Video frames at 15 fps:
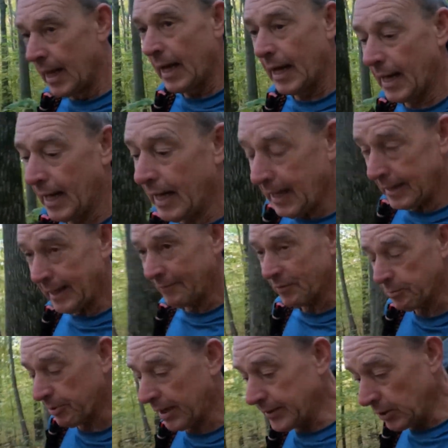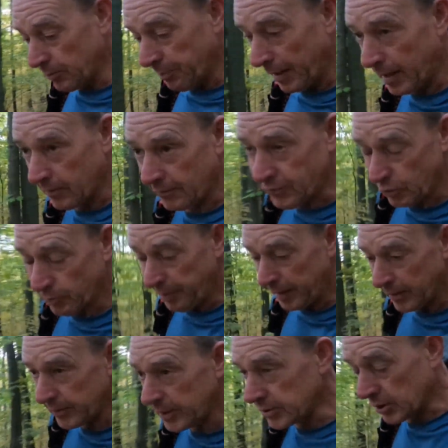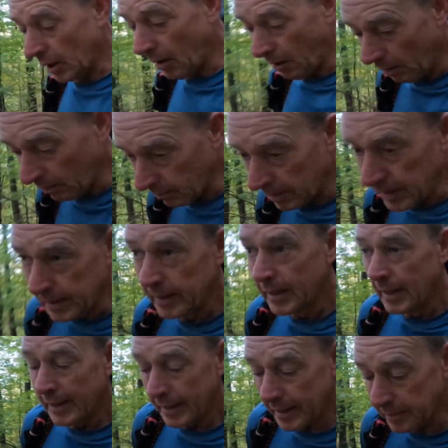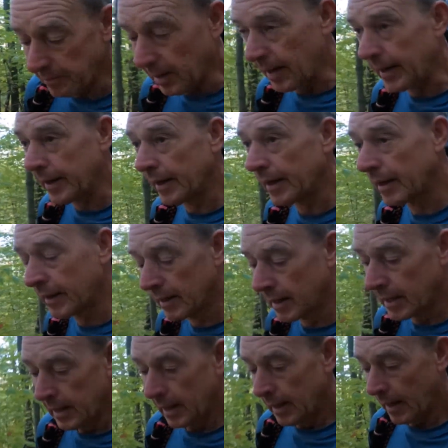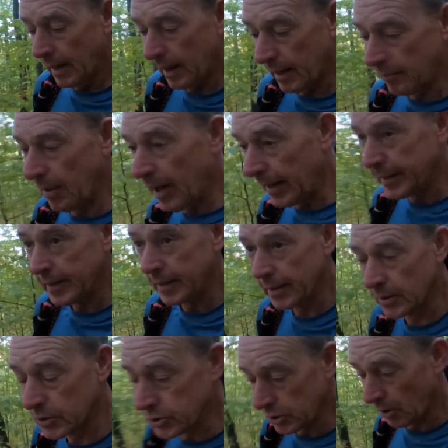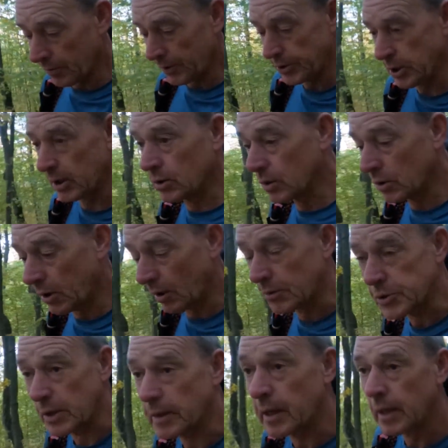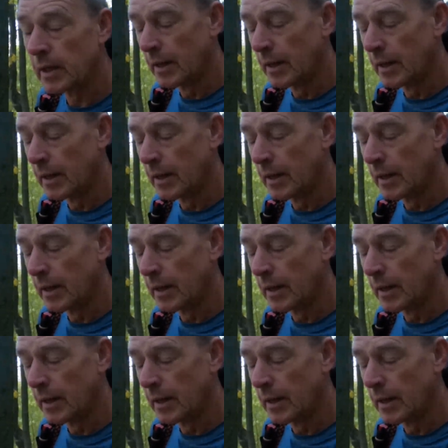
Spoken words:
I have a brand new pair of Superiors at home in my hiking storage closet.